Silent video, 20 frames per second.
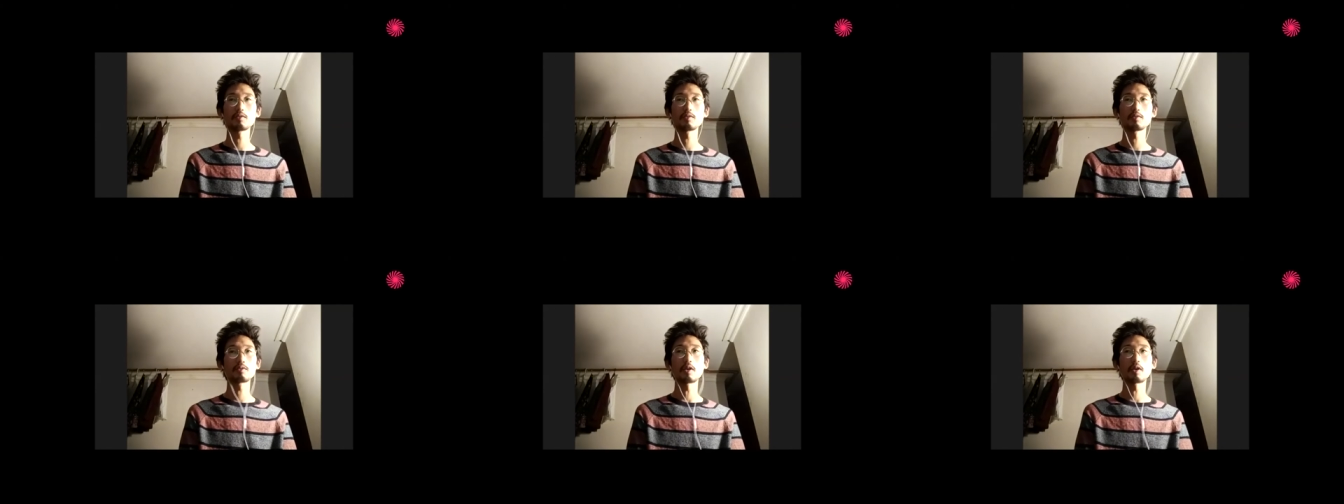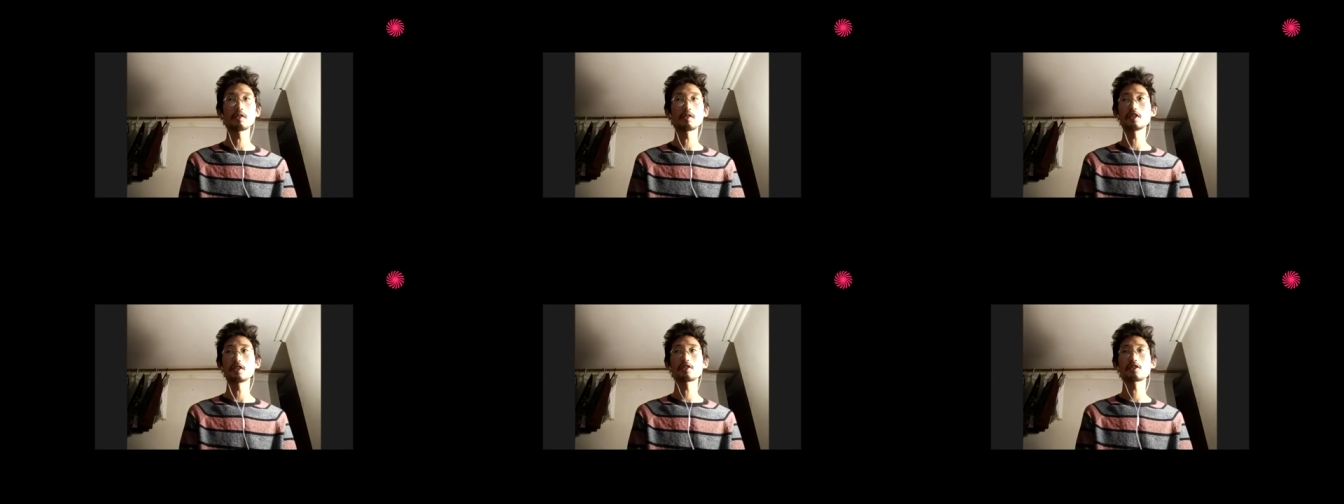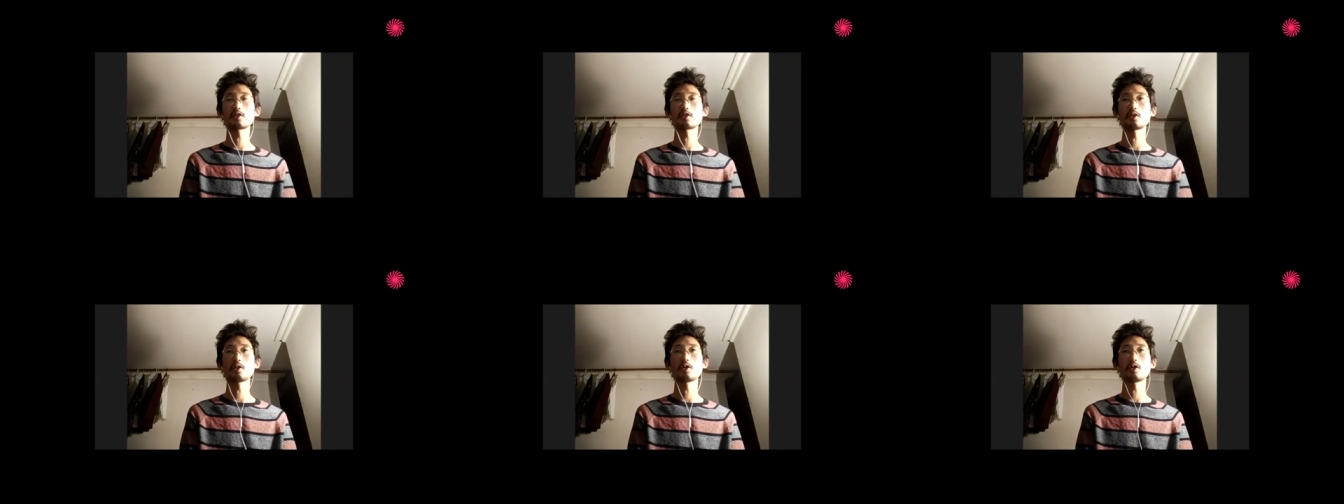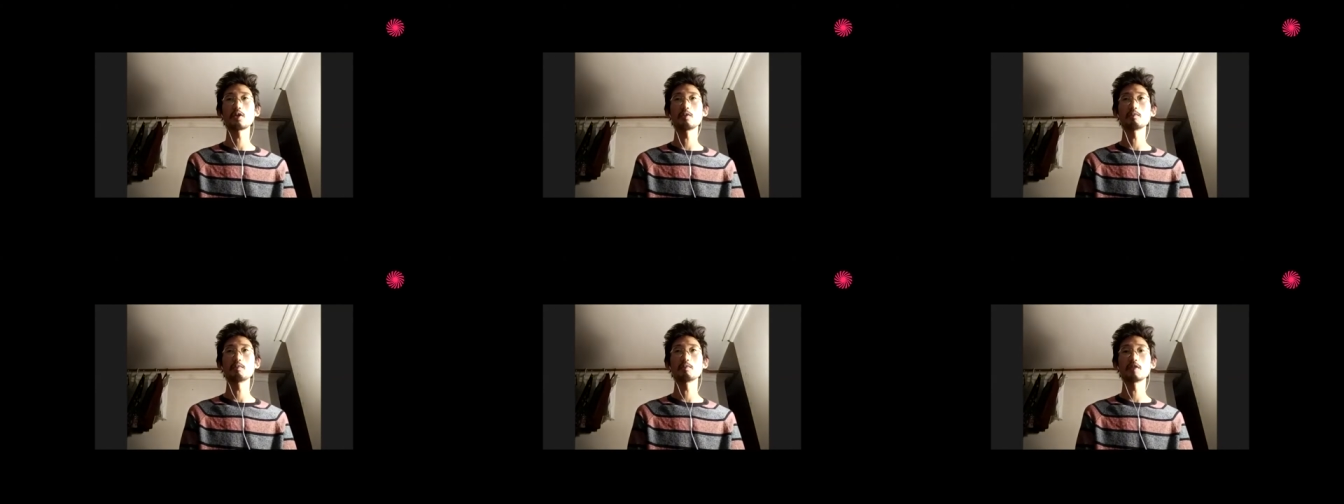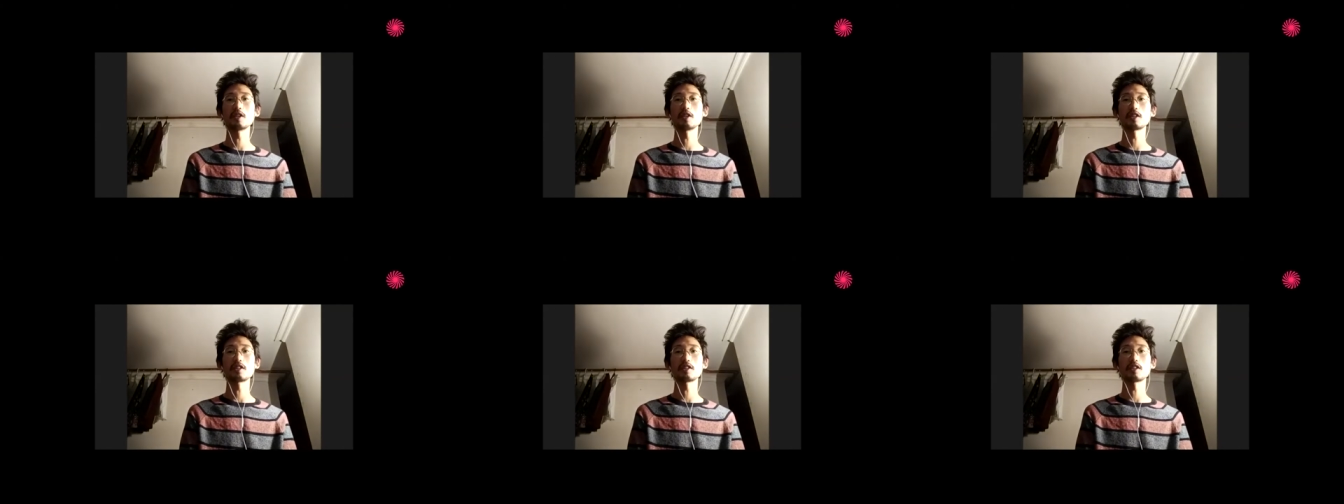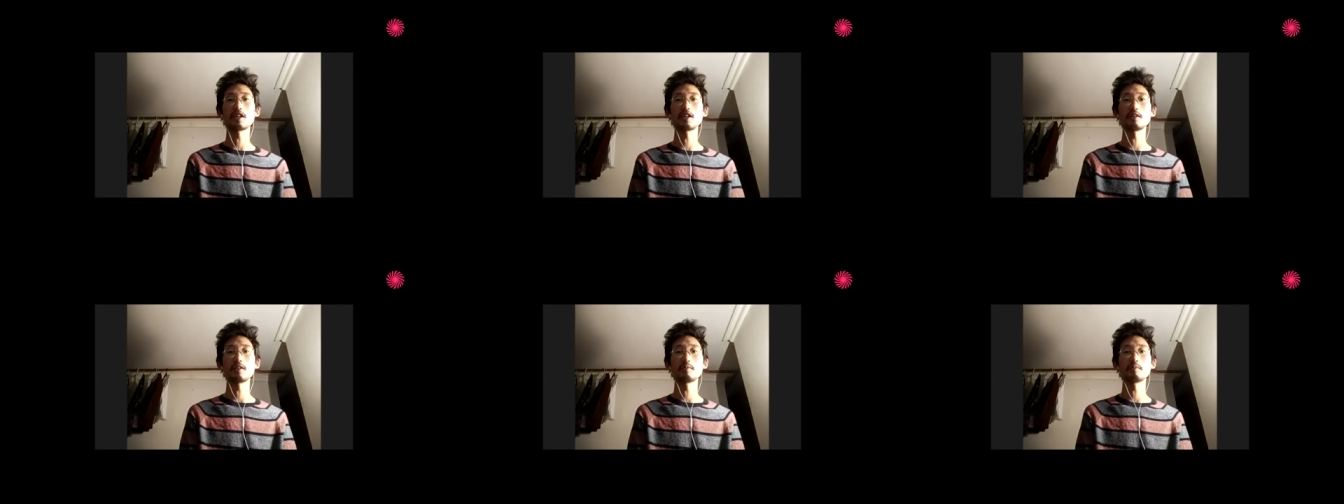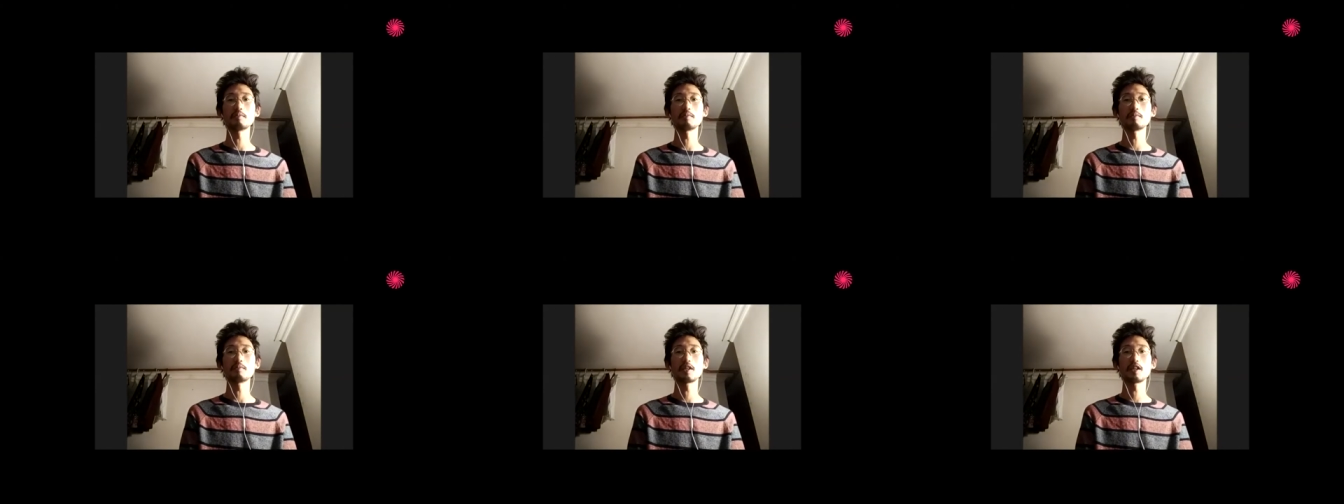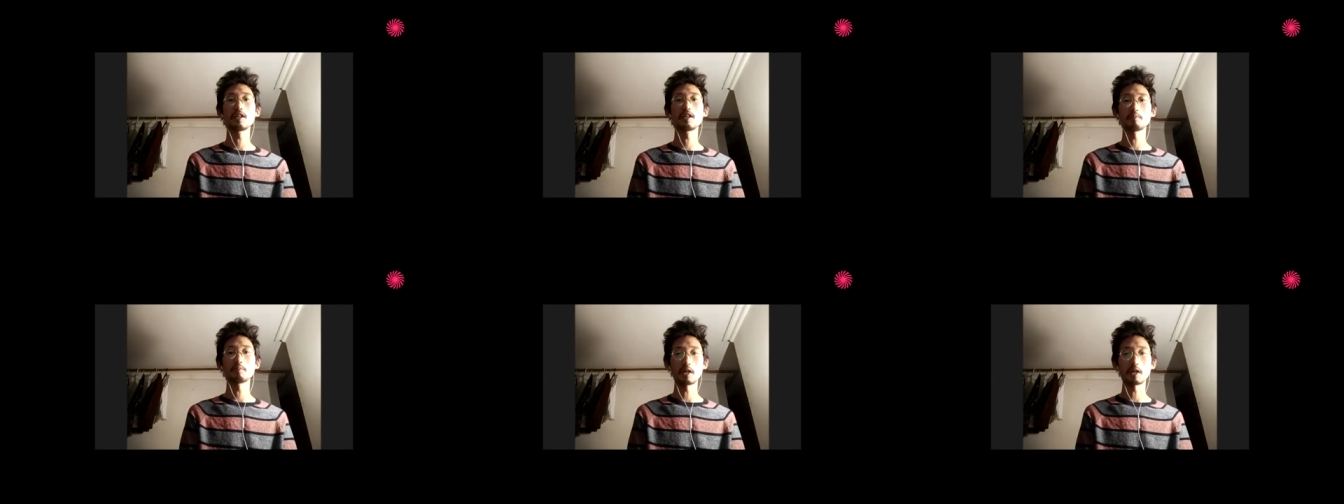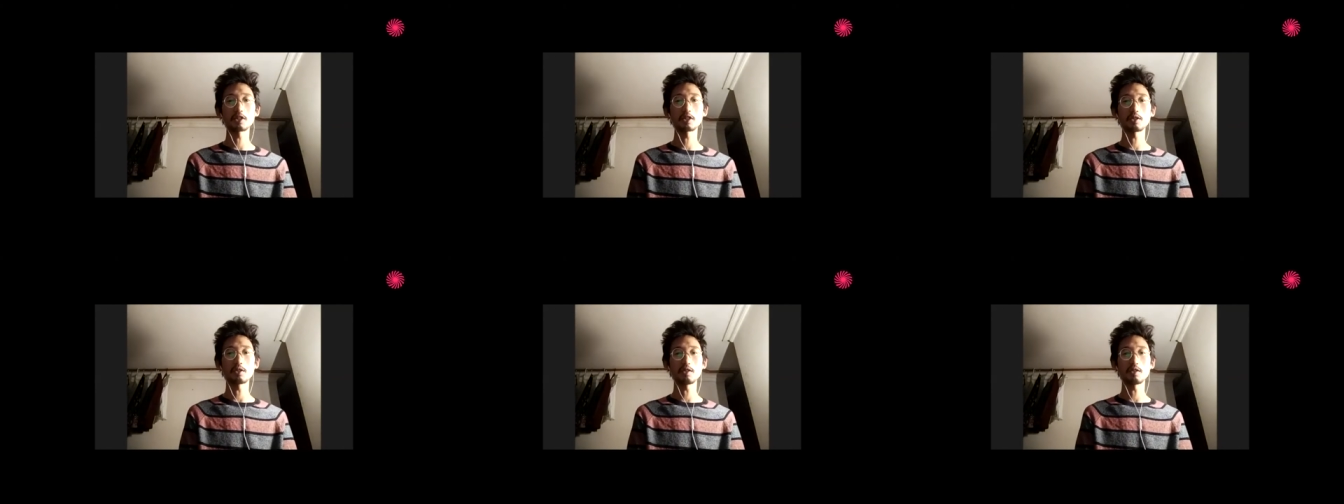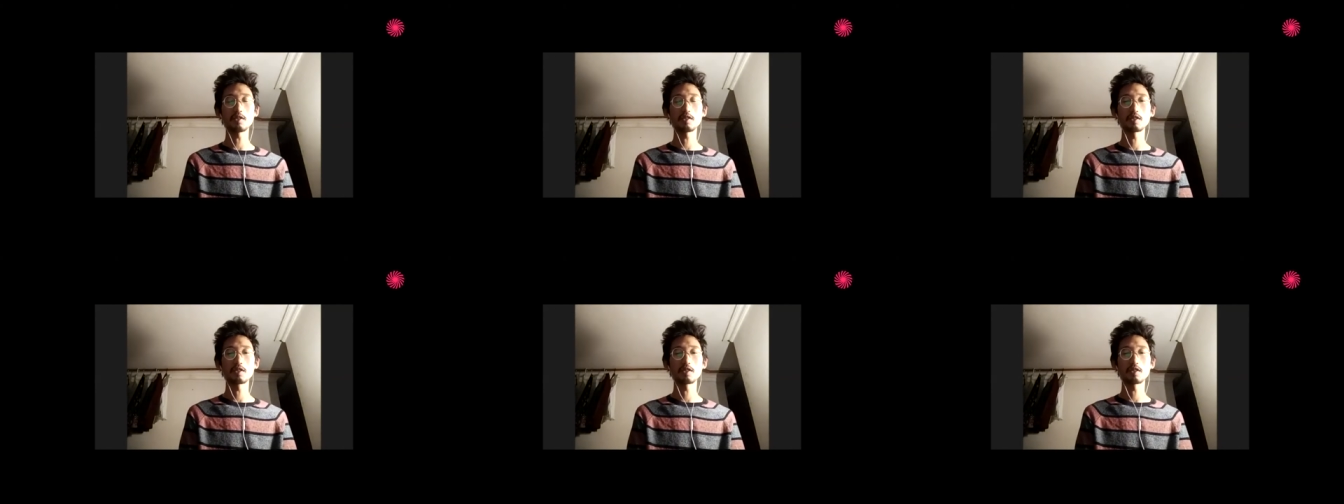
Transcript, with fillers: found it so like um, magical.